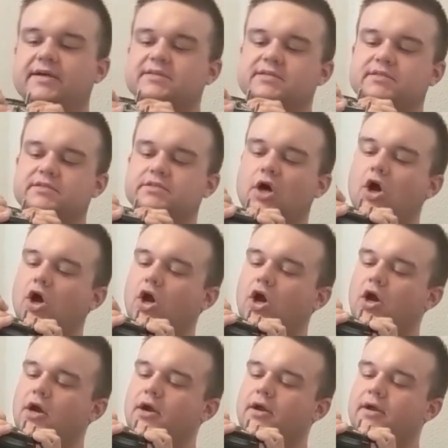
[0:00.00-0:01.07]

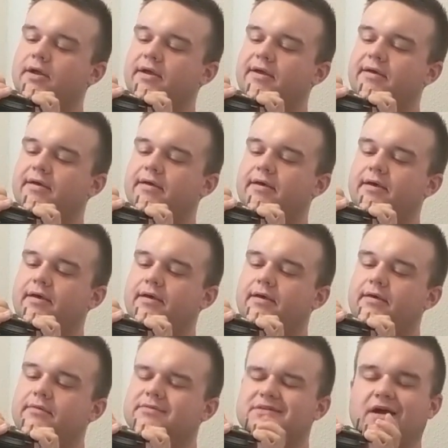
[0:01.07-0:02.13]
star
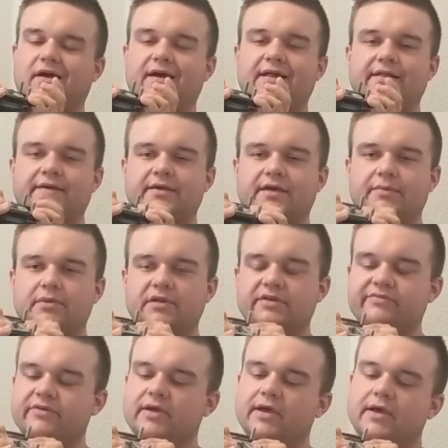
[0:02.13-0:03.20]
Allen key, I
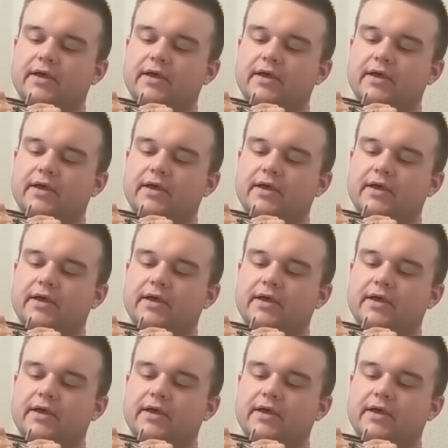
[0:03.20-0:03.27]
believe.